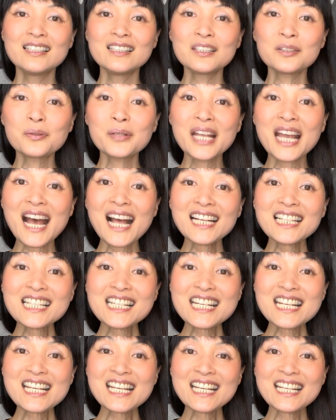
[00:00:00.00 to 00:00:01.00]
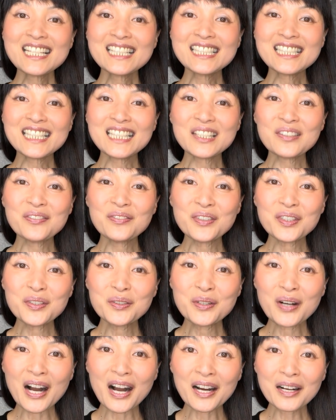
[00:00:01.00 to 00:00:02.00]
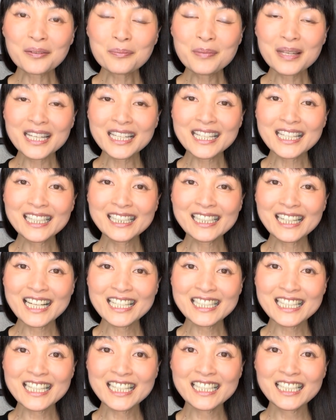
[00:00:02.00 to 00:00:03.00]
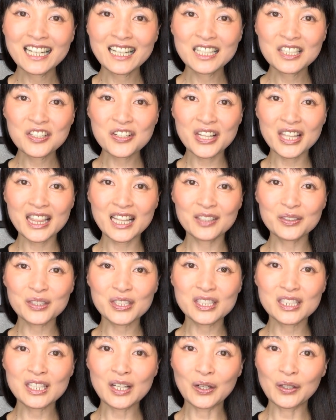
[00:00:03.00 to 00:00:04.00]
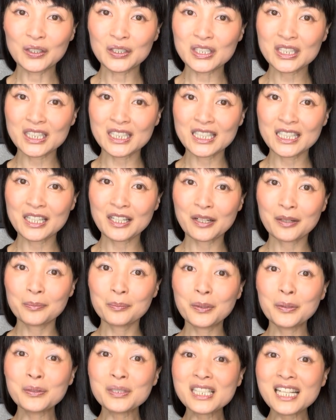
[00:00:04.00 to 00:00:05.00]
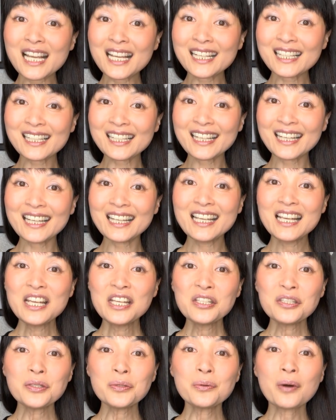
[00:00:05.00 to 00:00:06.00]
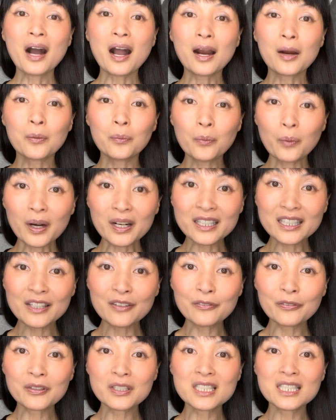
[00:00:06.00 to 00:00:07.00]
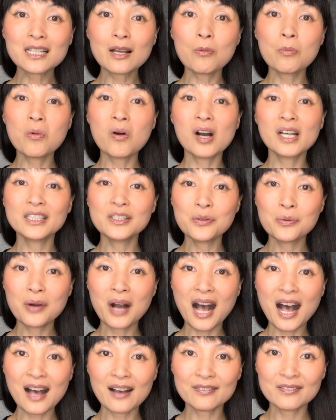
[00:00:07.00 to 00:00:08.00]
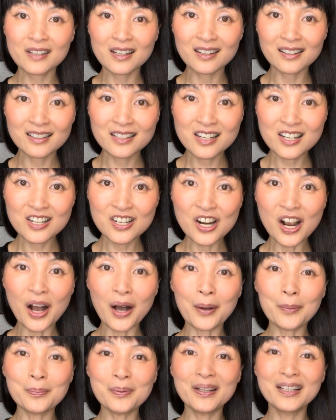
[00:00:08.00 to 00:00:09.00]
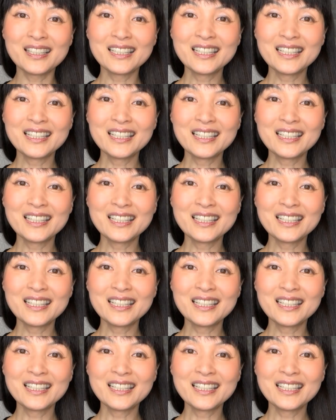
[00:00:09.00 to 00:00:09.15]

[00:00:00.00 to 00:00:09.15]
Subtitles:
The reality is, if you are making less than $100,000 a year, most likely you are working for someone, you have a job.